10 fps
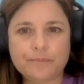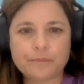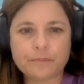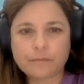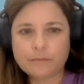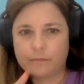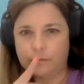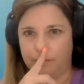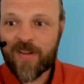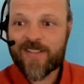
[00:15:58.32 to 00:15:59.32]

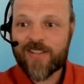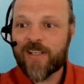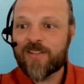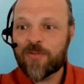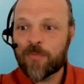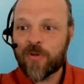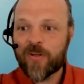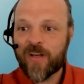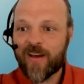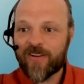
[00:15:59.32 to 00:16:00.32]
Maybe less chance for
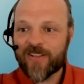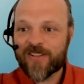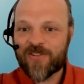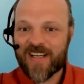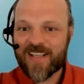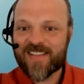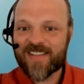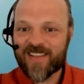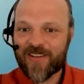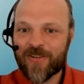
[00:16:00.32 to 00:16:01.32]
burnout or stress,
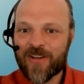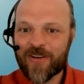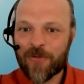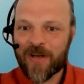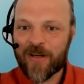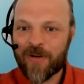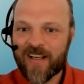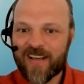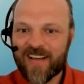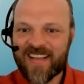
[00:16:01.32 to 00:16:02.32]
along the way, right?